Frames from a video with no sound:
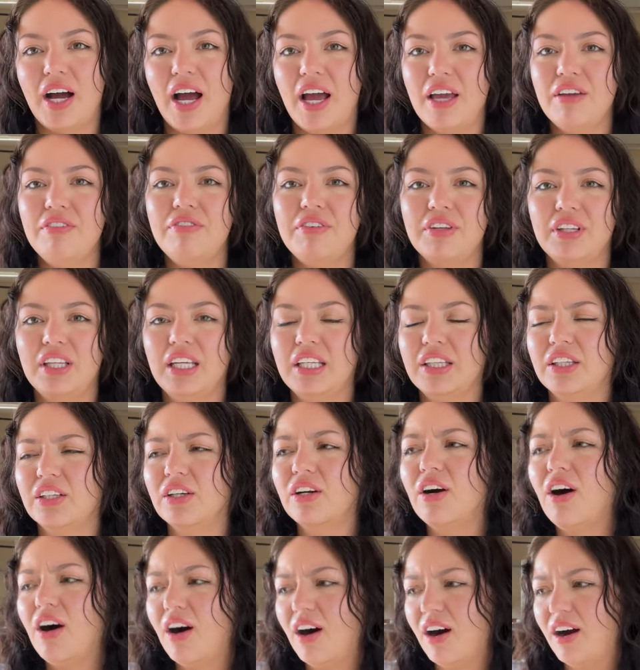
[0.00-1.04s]
I feel like the
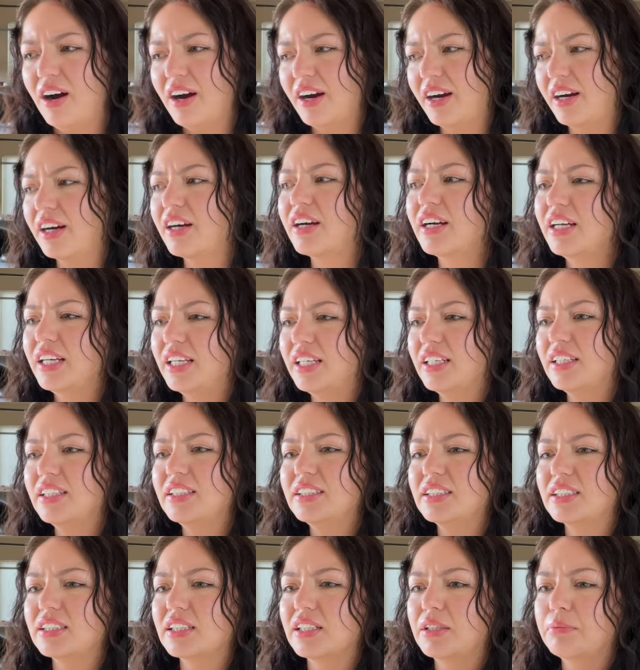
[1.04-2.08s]
car
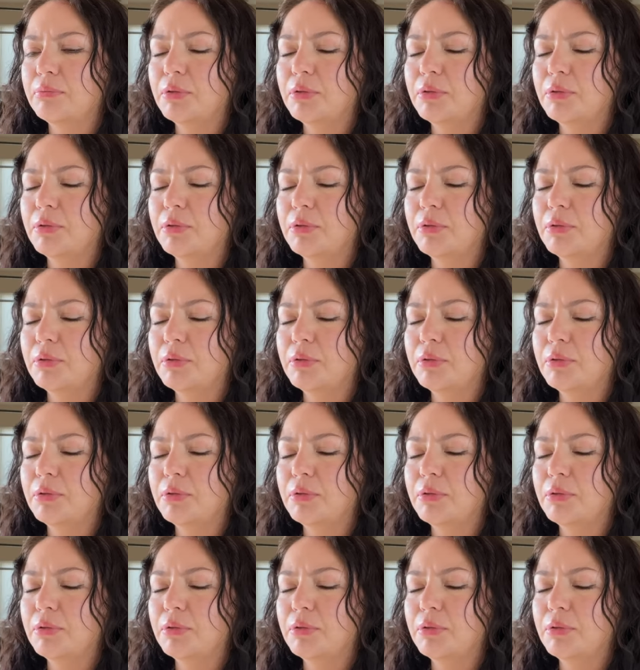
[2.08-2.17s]
is